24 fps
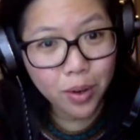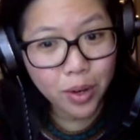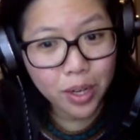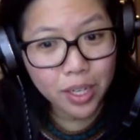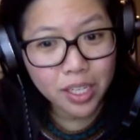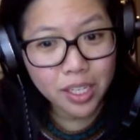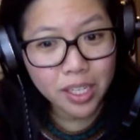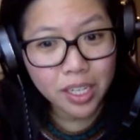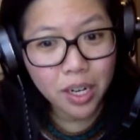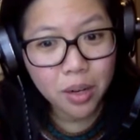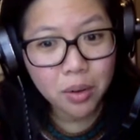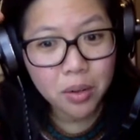
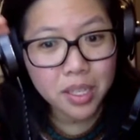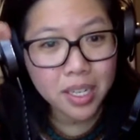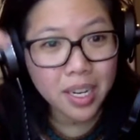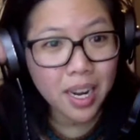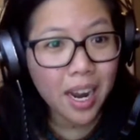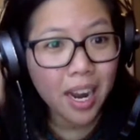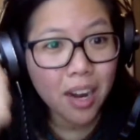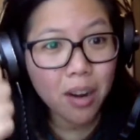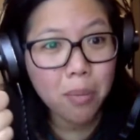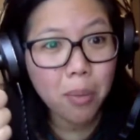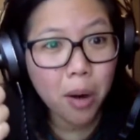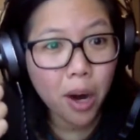question here was
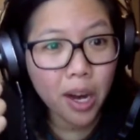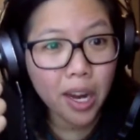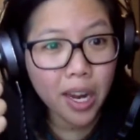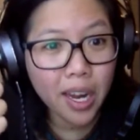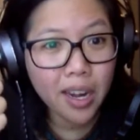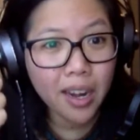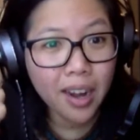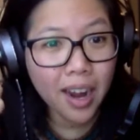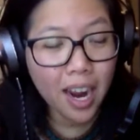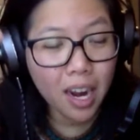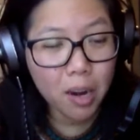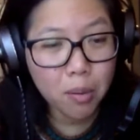how to
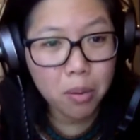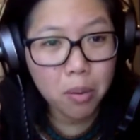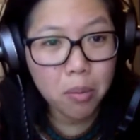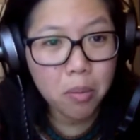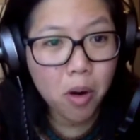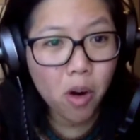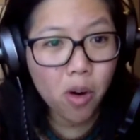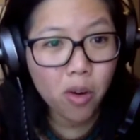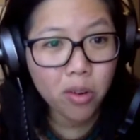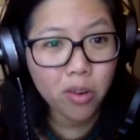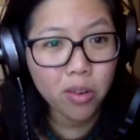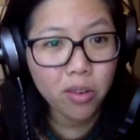market and how to
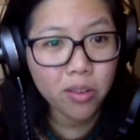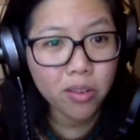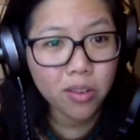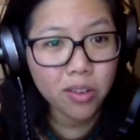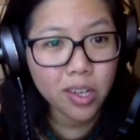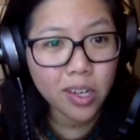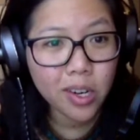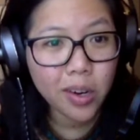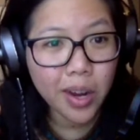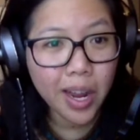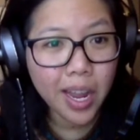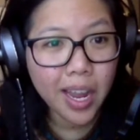promote,
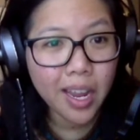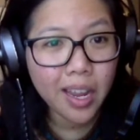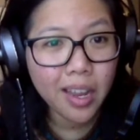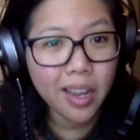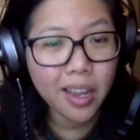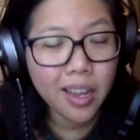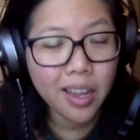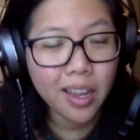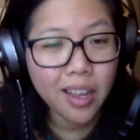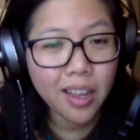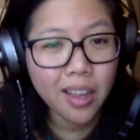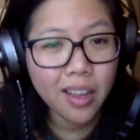okay?
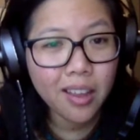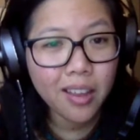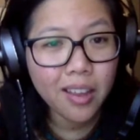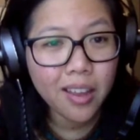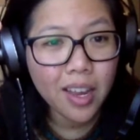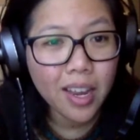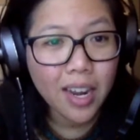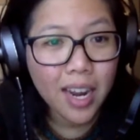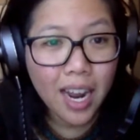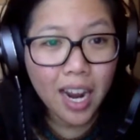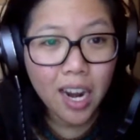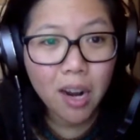
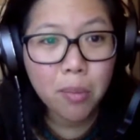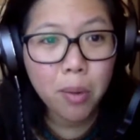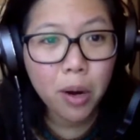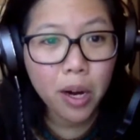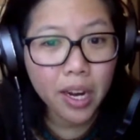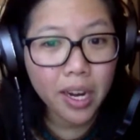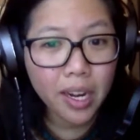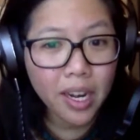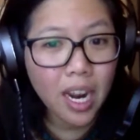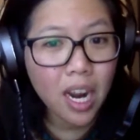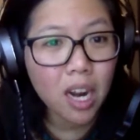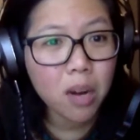And how to
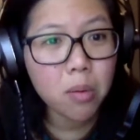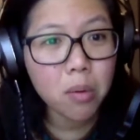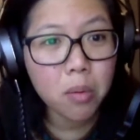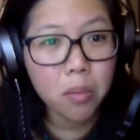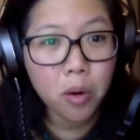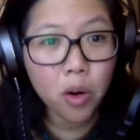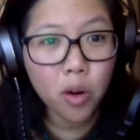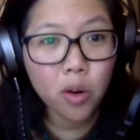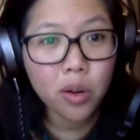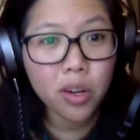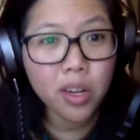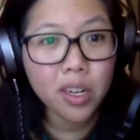market and how to
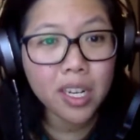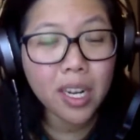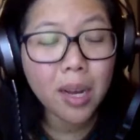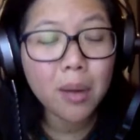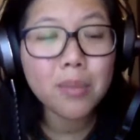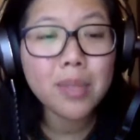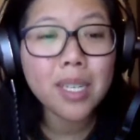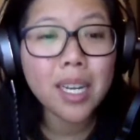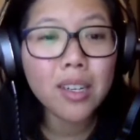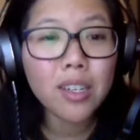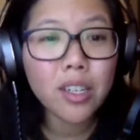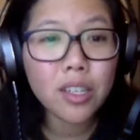promote
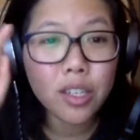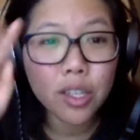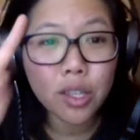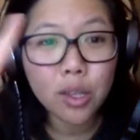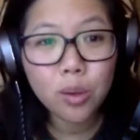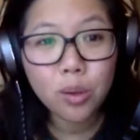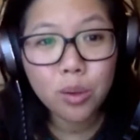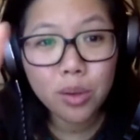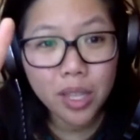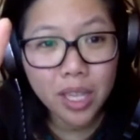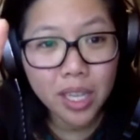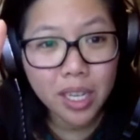comes down to
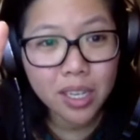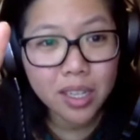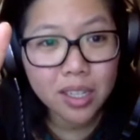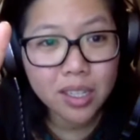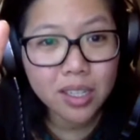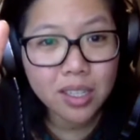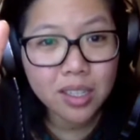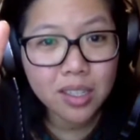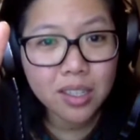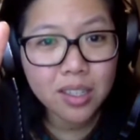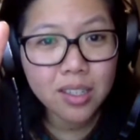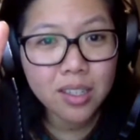2
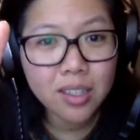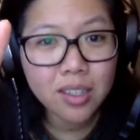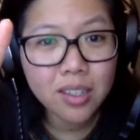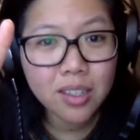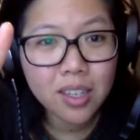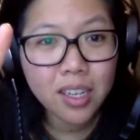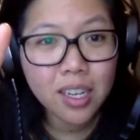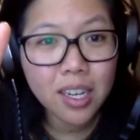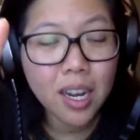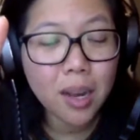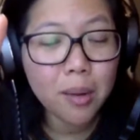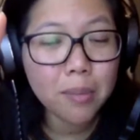things.
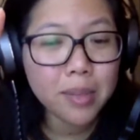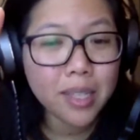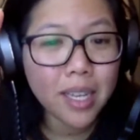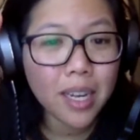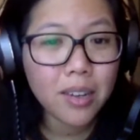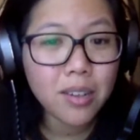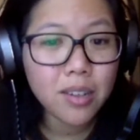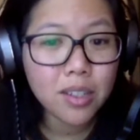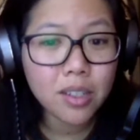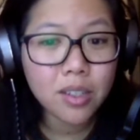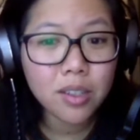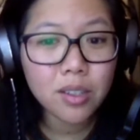It comes
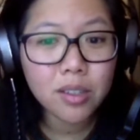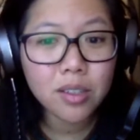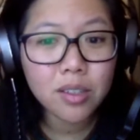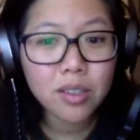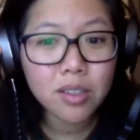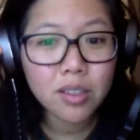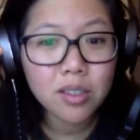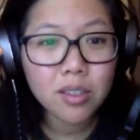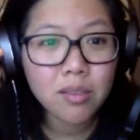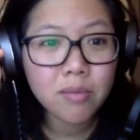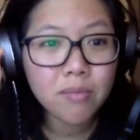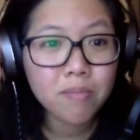down to
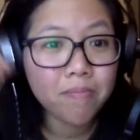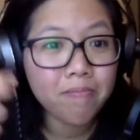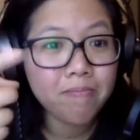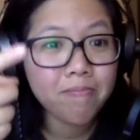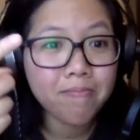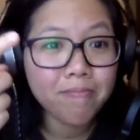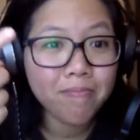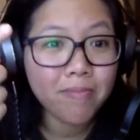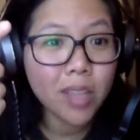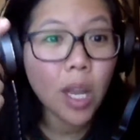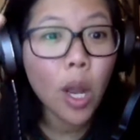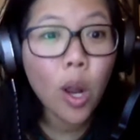
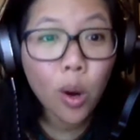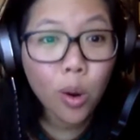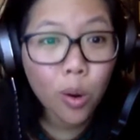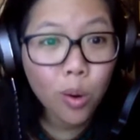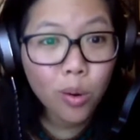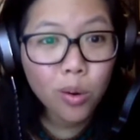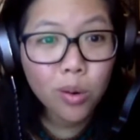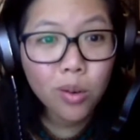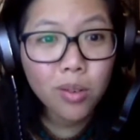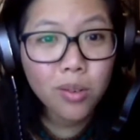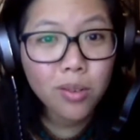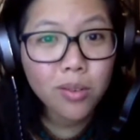
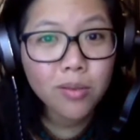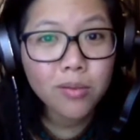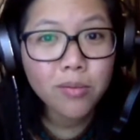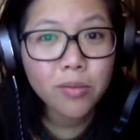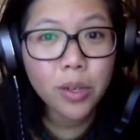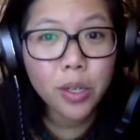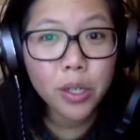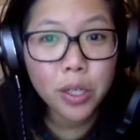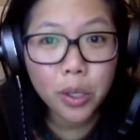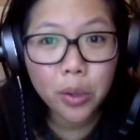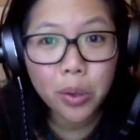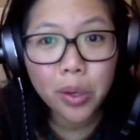who
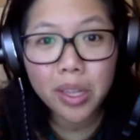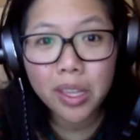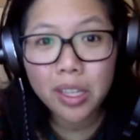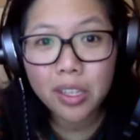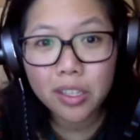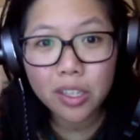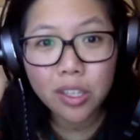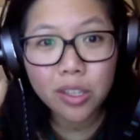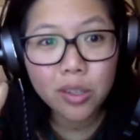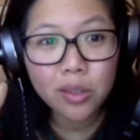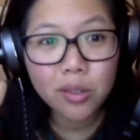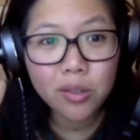you're doing this
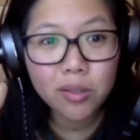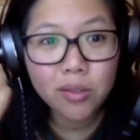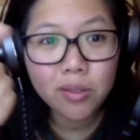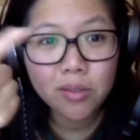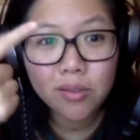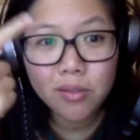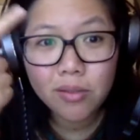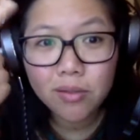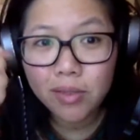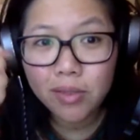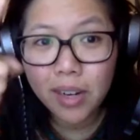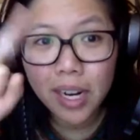to,
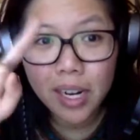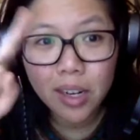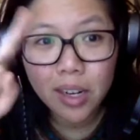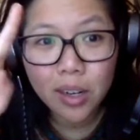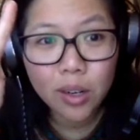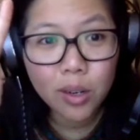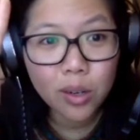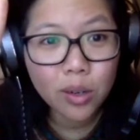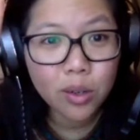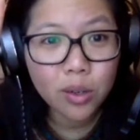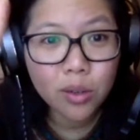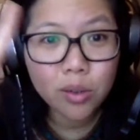right?
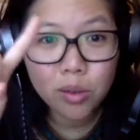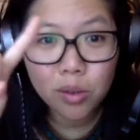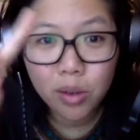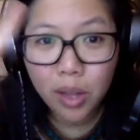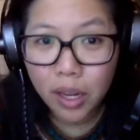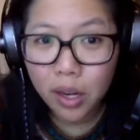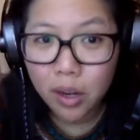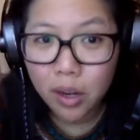Who